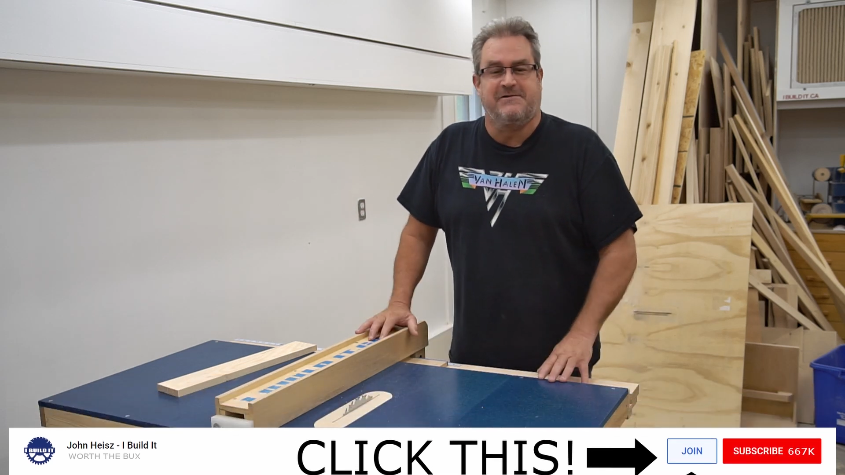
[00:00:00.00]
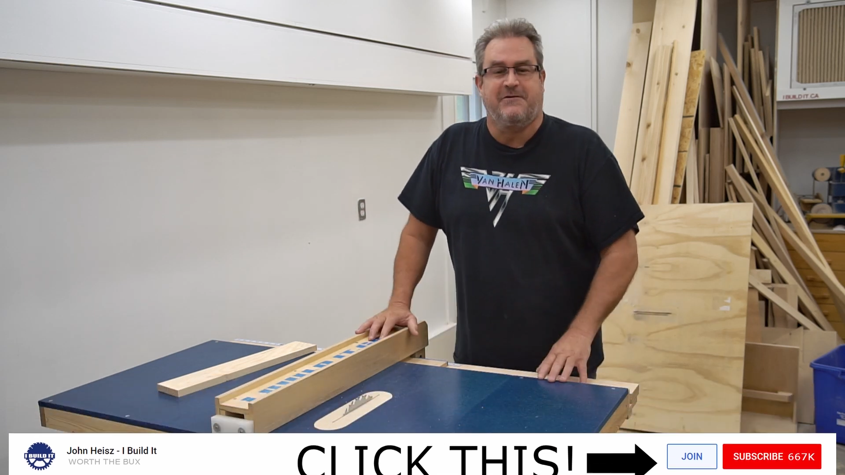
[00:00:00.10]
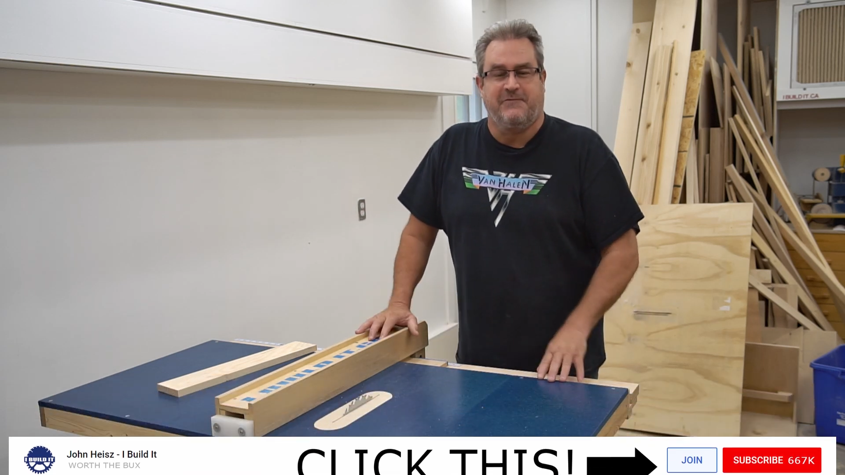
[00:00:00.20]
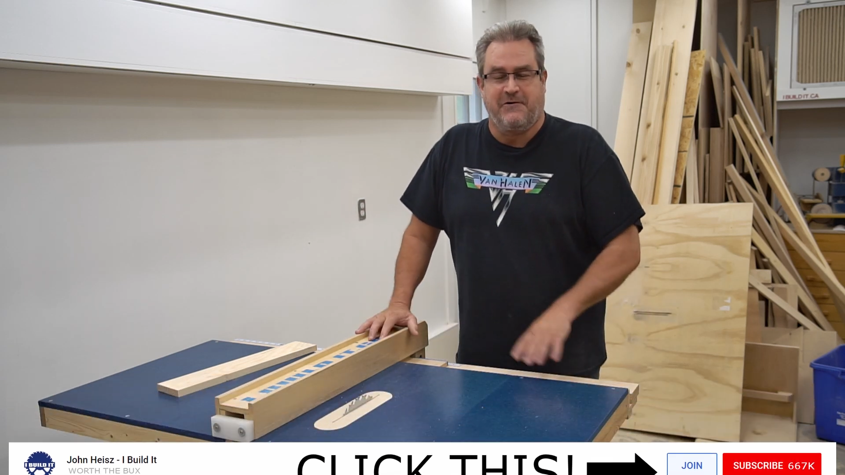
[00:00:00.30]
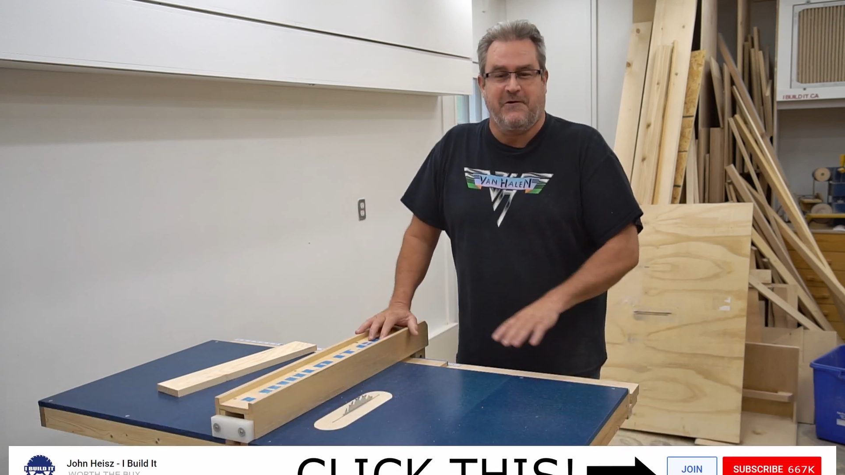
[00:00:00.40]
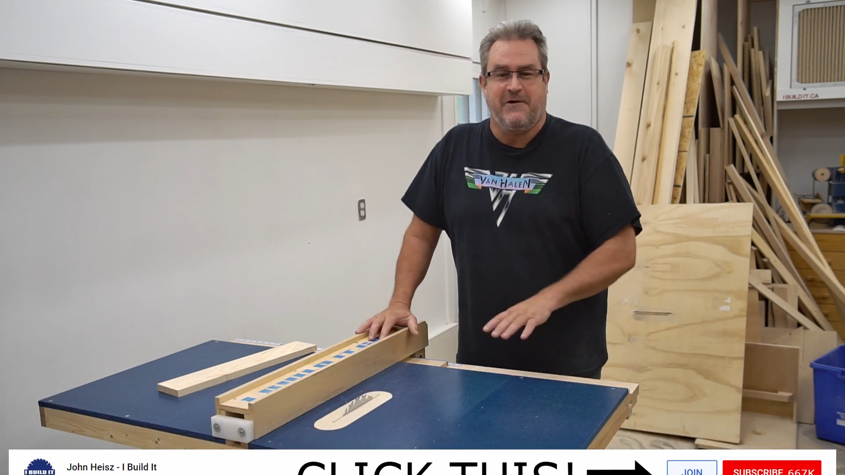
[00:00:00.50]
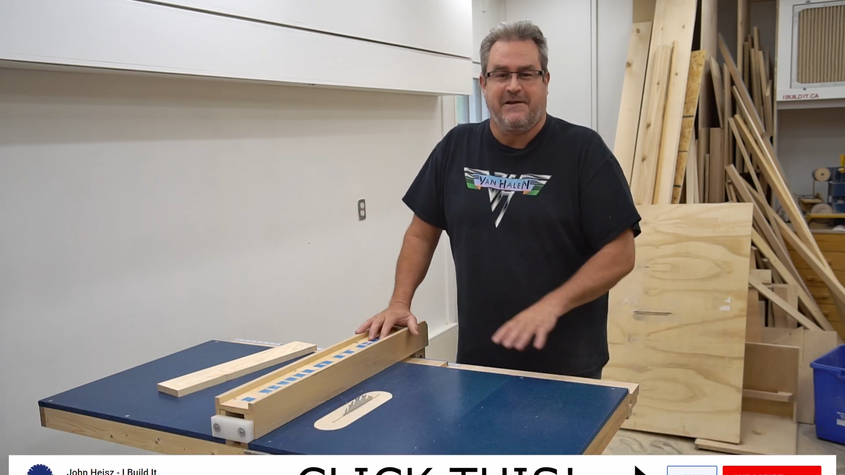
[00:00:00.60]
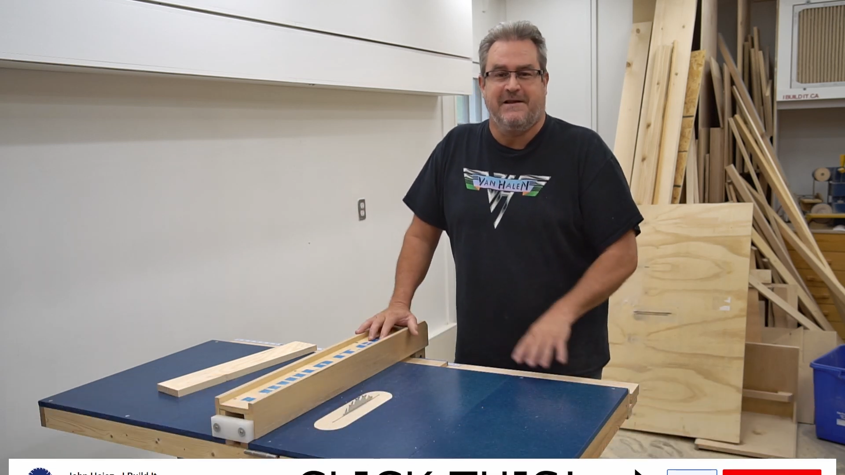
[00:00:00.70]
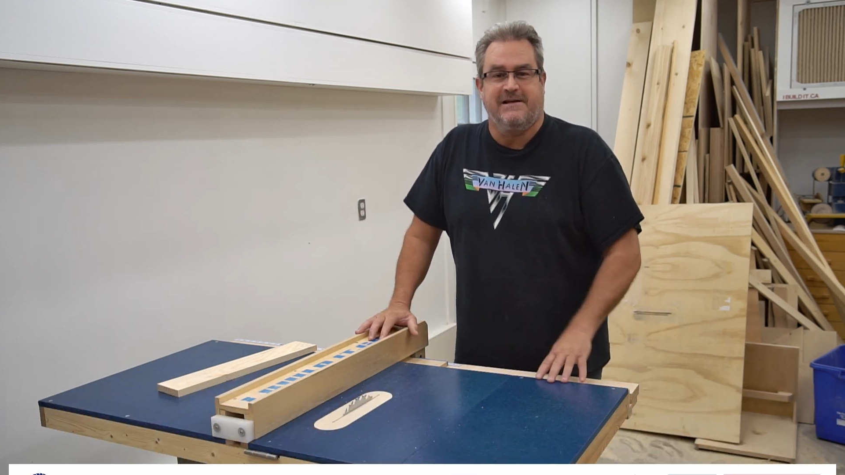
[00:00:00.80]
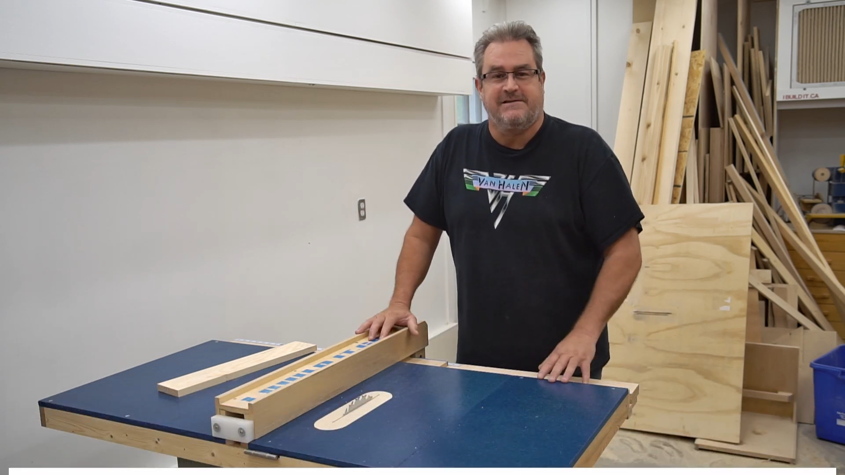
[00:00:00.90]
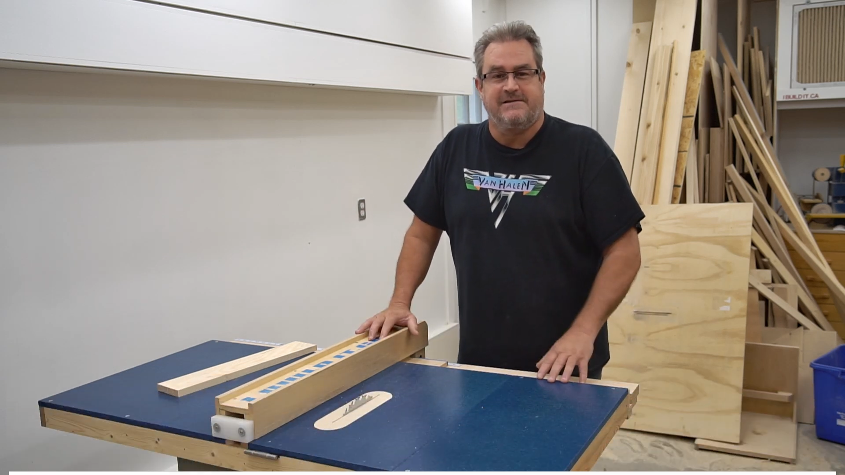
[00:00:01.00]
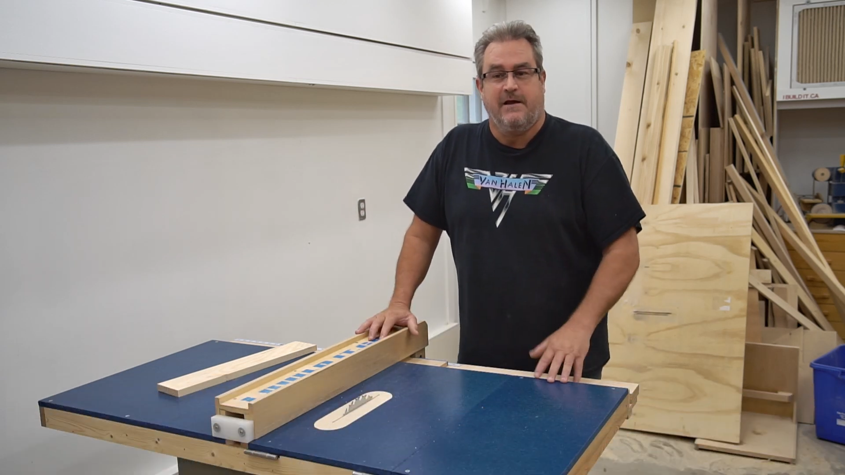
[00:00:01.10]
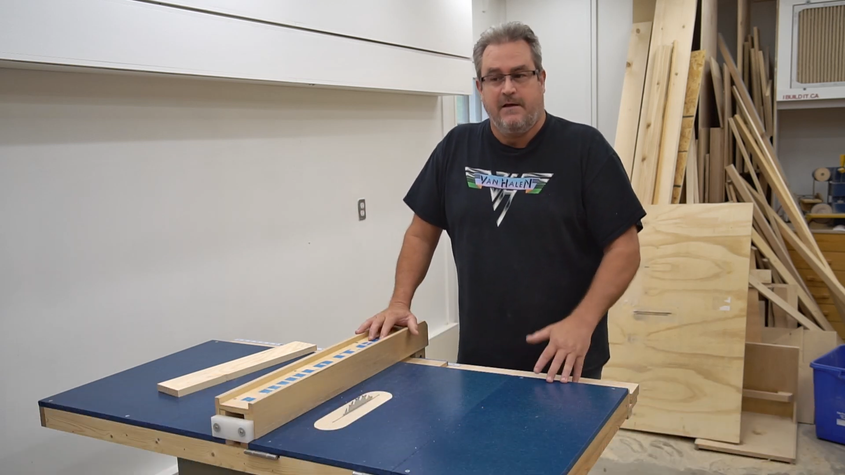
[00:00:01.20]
recording this,